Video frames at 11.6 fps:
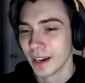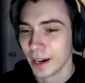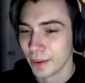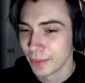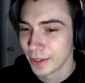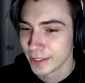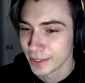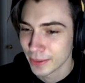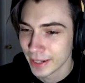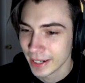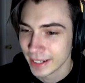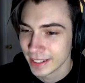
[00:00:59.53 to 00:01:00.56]
I wonder
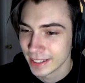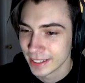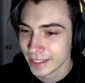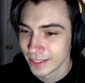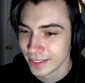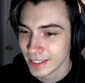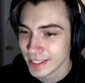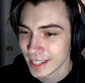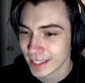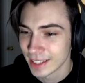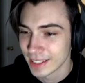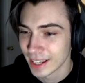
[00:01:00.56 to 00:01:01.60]
why I didn't notice
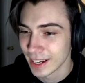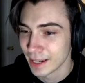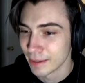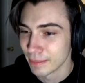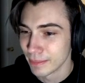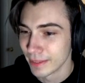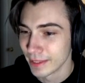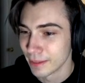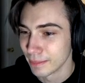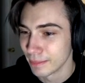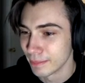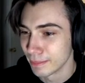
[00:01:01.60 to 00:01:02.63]
at the time the
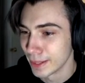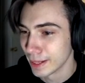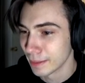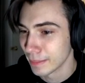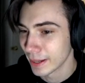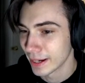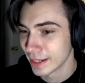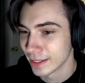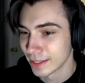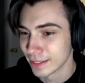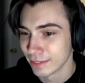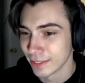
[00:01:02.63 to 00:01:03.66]
meaning behind
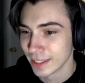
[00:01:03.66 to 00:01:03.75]
all of